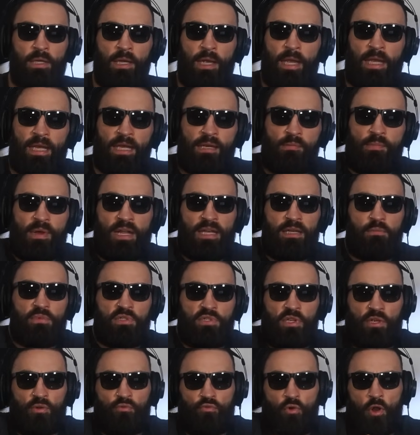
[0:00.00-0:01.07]
he came in, he was
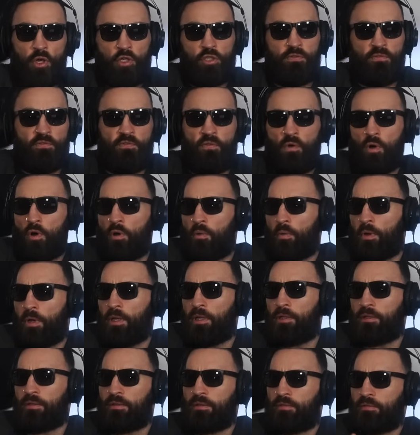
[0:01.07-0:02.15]
like rushing
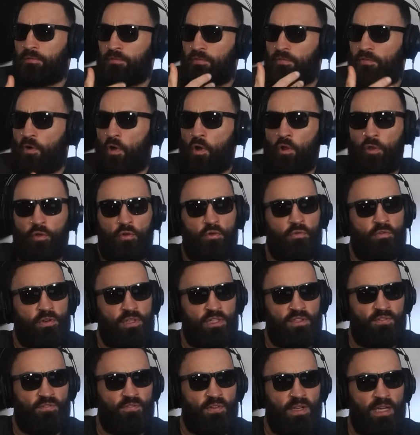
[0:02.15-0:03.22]
forward and falling over
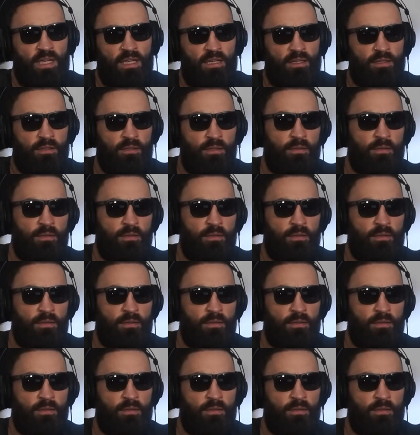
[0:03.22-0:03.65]
his feet, and